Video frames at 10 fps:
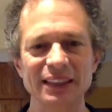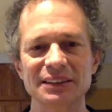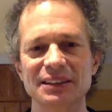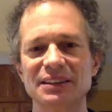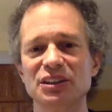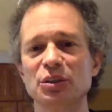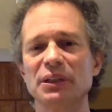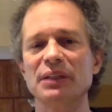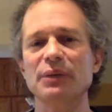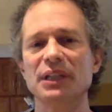to the
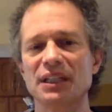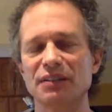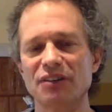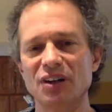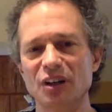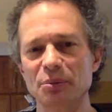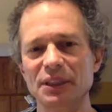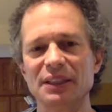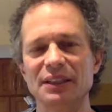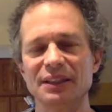degree that we can have
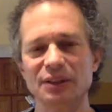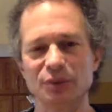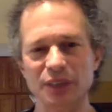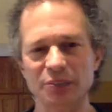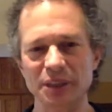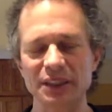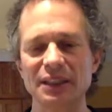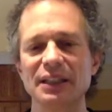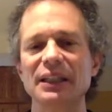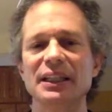harmony and agreement
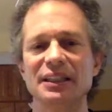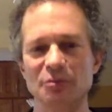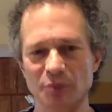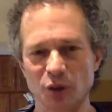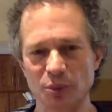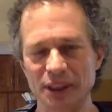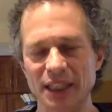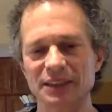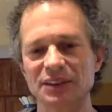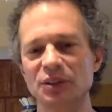in the moment
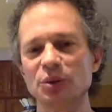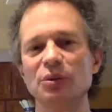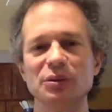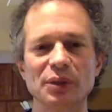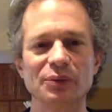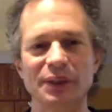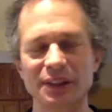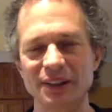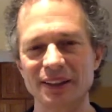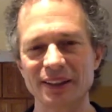as to who and what we
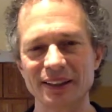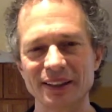are.